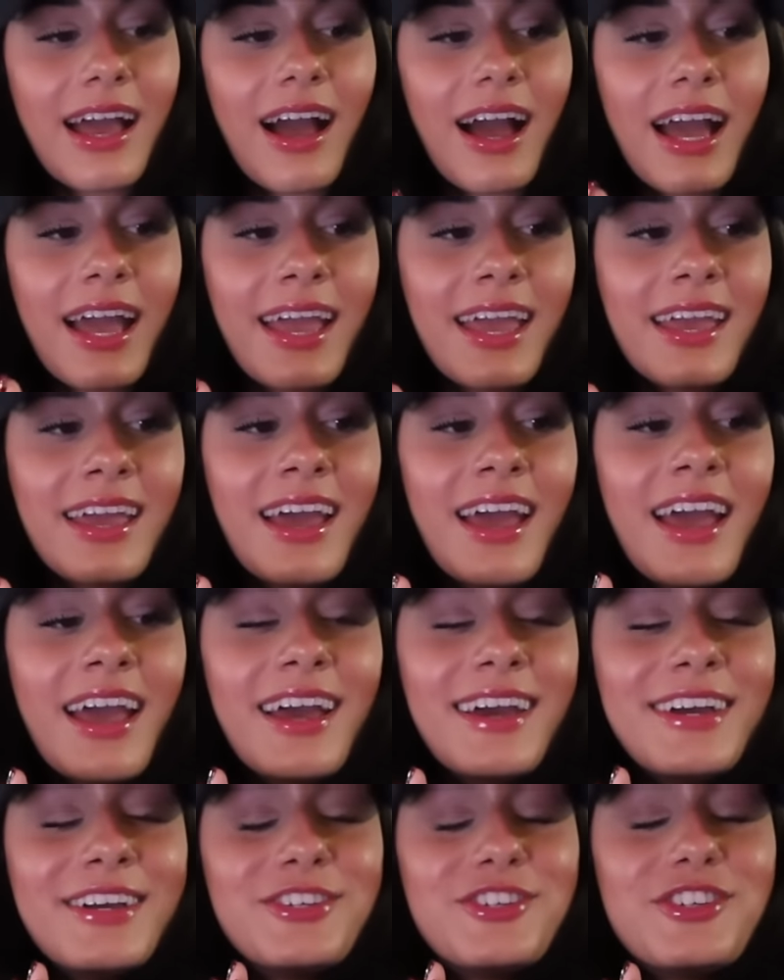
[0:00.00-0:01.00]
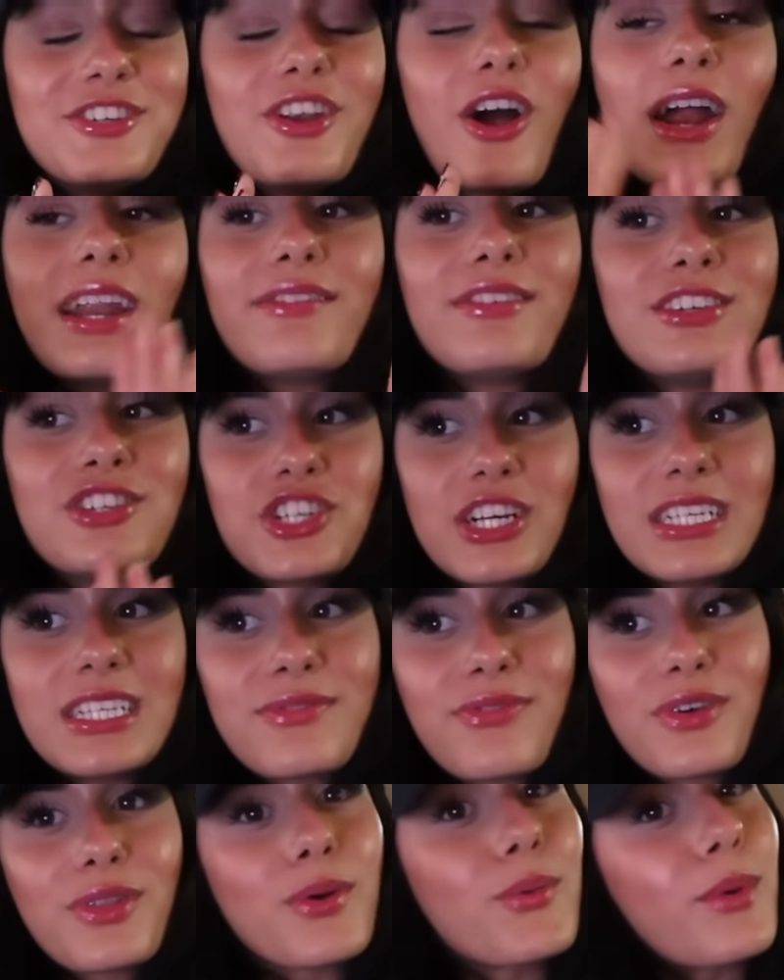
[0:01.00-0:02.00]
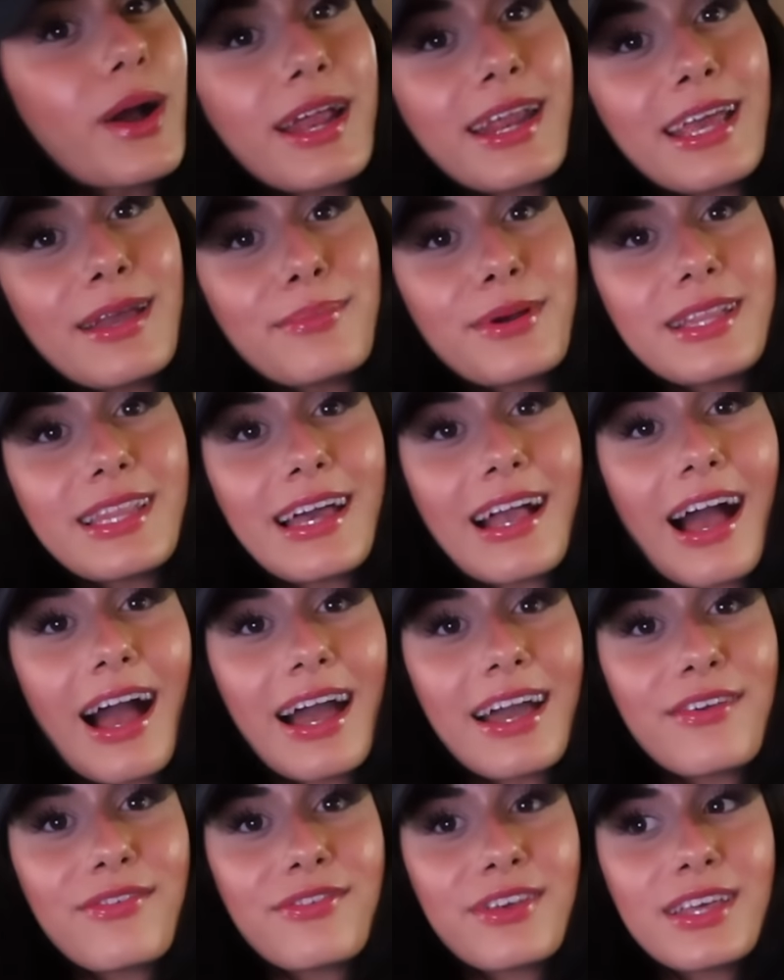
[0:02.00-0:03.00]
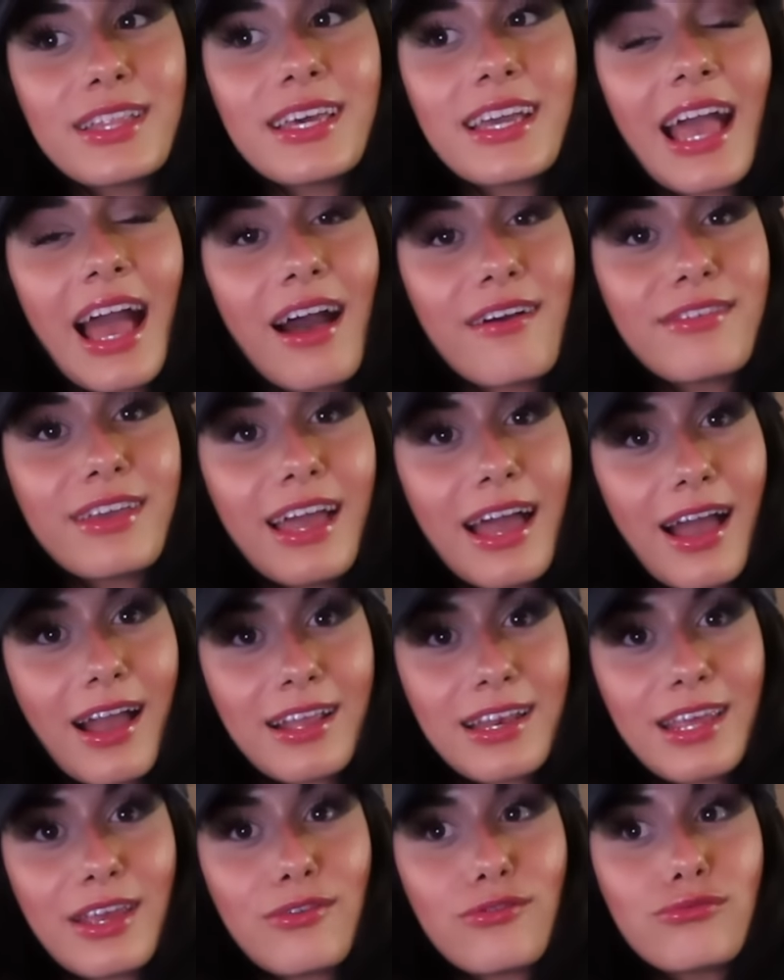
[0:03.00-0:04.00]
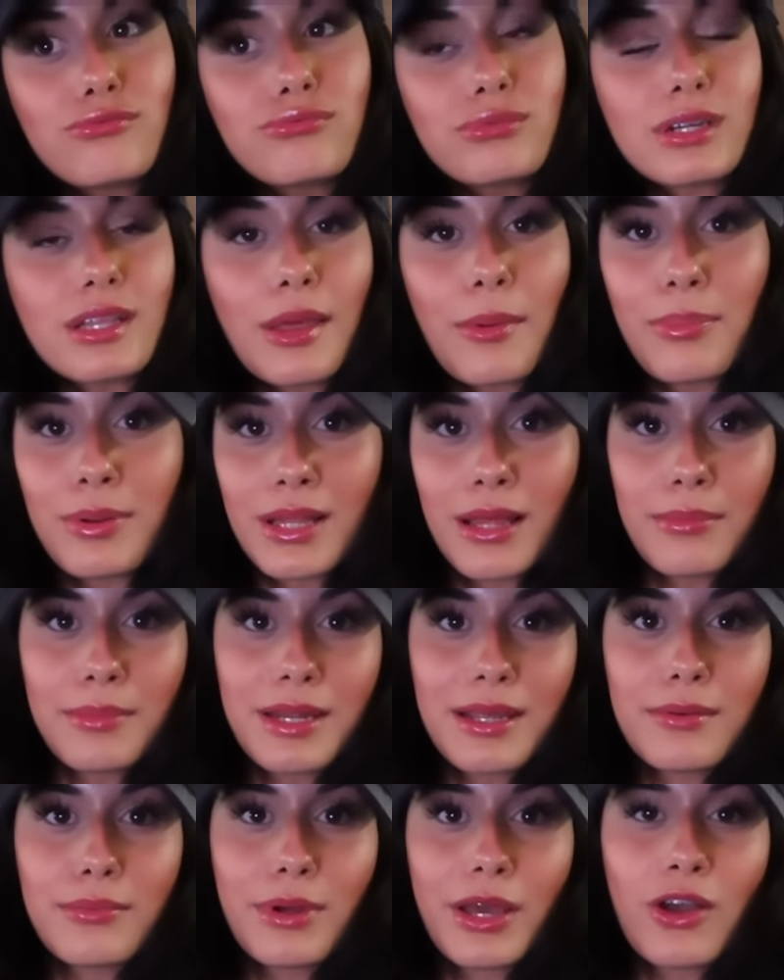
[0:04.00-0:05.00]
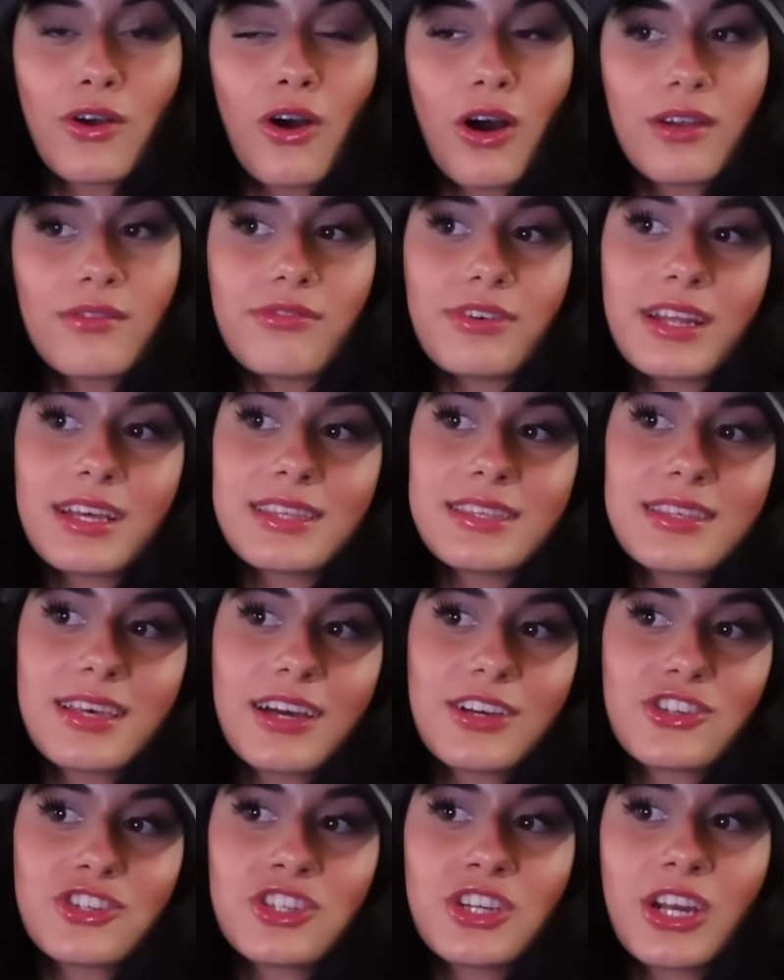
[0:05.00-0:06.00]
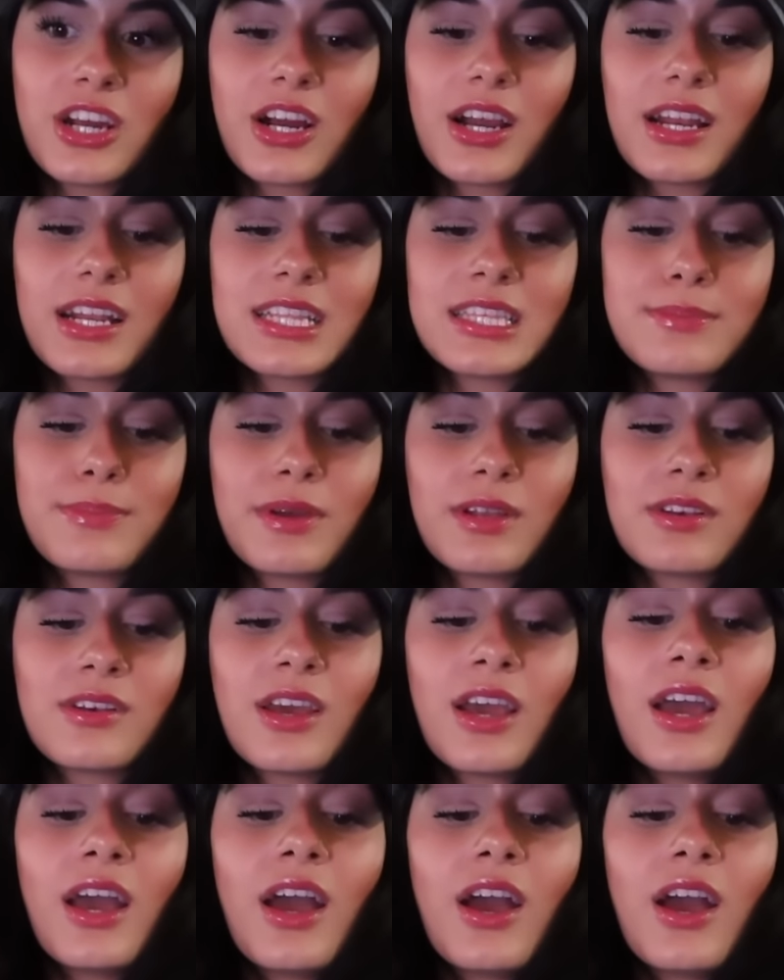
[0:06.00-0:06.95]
I not even just for the wedding, but like I feel like having acne really plummeted my confidence last year, and it's been